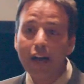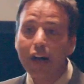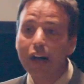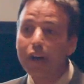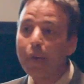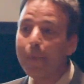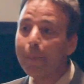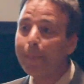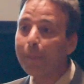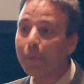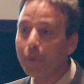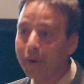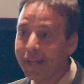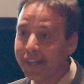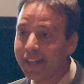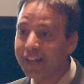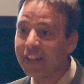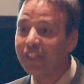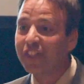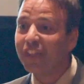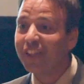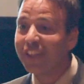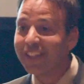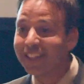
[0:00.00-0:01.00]
how to
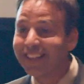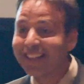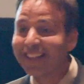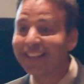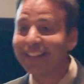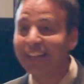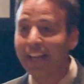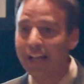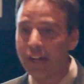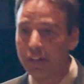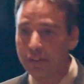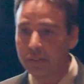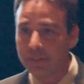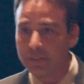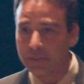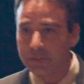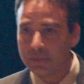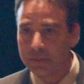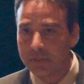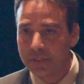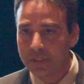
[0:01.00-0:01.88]
break things down.